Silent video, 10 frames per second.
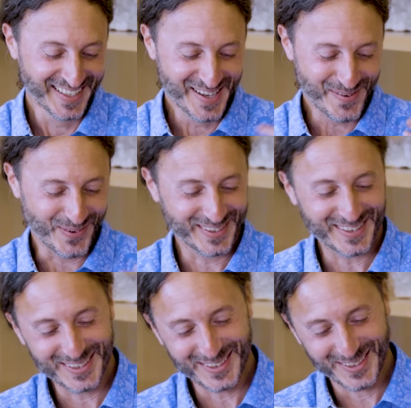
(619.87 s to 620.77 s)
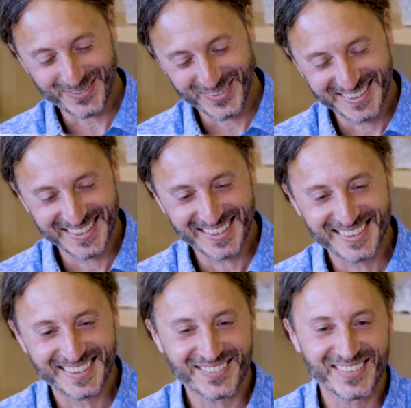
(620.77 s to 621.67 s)
my God. One t-shirt, one
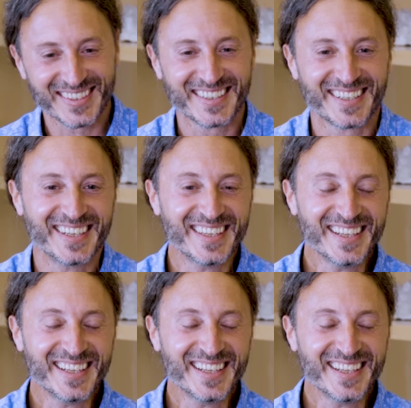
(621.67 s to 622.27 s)
jeans, one, uh,